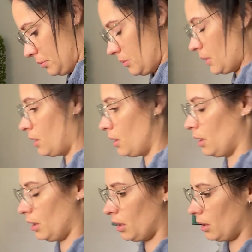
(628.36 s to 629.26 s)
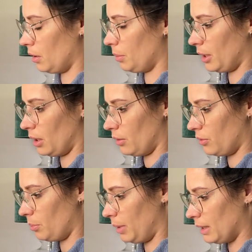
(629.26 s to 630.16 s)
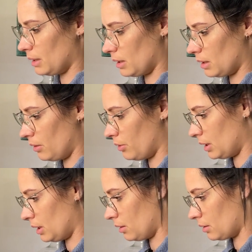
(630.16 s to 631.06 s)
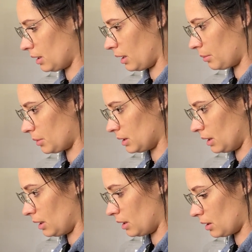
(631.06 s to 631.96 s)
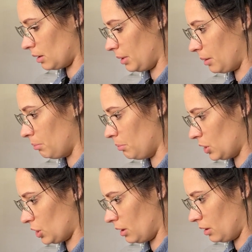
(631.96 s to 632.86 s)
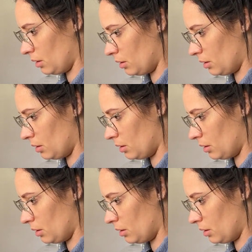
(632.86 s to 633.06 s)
Oh, I hope I don't have to balance this every single time, because then that's going to be a mission.